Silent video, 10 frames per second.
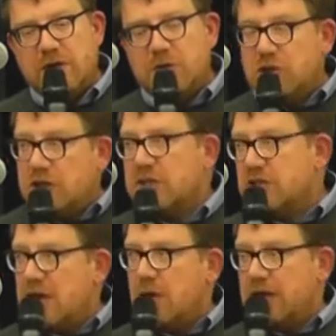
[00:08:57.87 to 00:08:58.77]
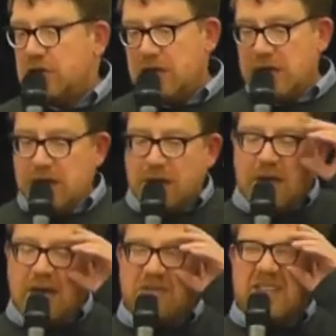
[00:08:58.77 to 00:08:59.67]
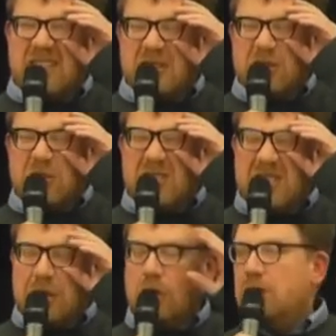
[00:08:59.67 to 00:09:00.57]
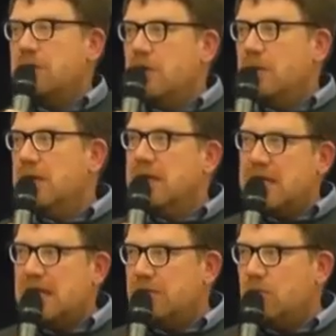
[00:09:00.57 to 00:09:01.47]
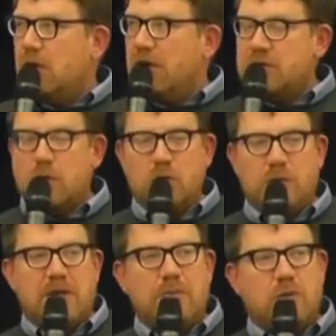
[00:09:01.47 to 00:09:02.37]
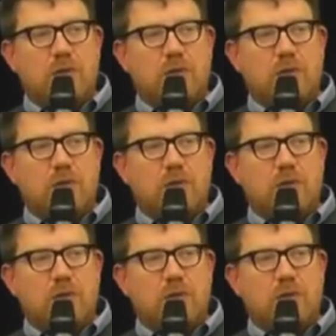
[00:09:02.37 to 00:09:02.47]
And she is now actually having to take early retirement and leave, whereas all the people